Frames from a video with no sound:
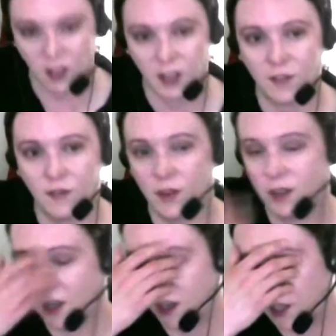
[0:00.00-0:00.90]
like if,
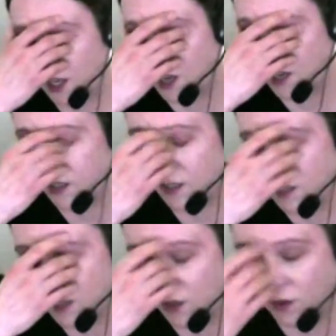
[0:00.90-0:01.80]
and again, this is
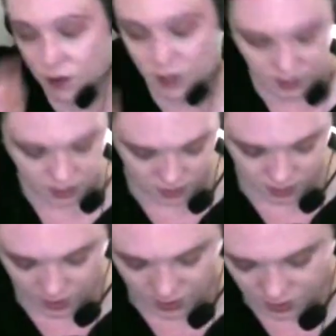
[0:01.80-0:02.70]
another thing that
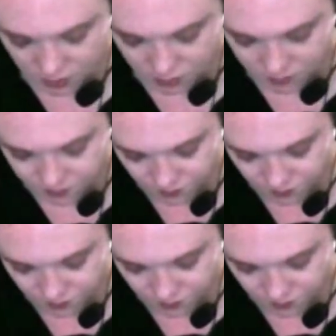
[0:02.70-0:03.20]
I do.